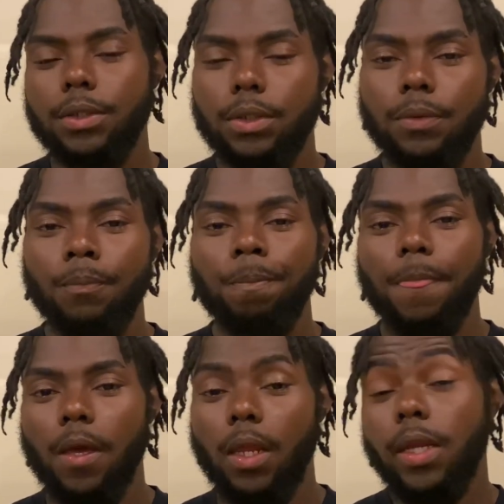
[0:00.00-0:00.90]
and
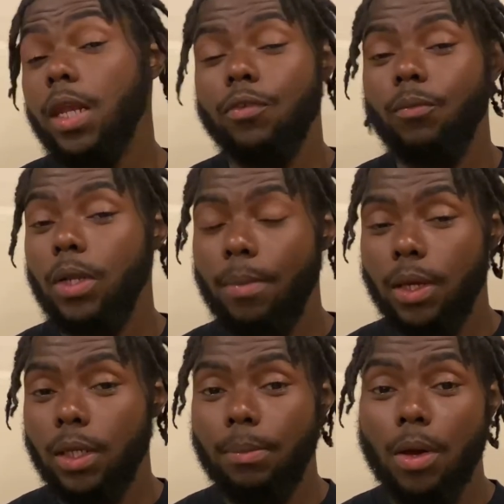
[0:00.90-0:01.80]
that doesn't really make
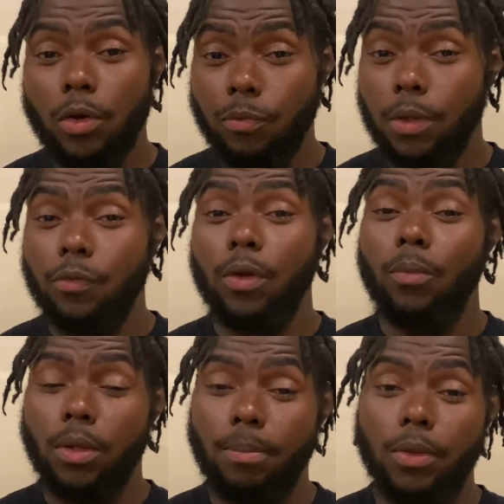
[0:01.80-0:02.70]
it any better just because they'd
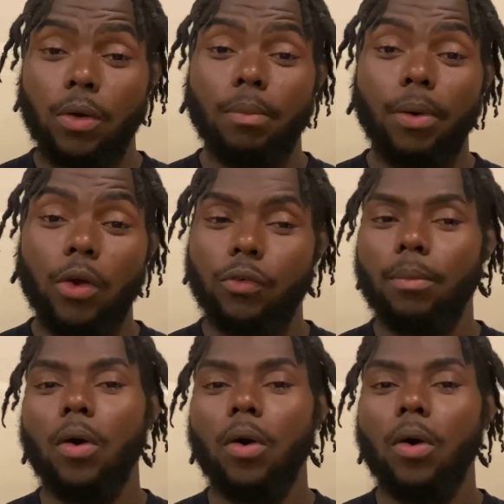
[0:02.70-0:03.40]
rather be there in person.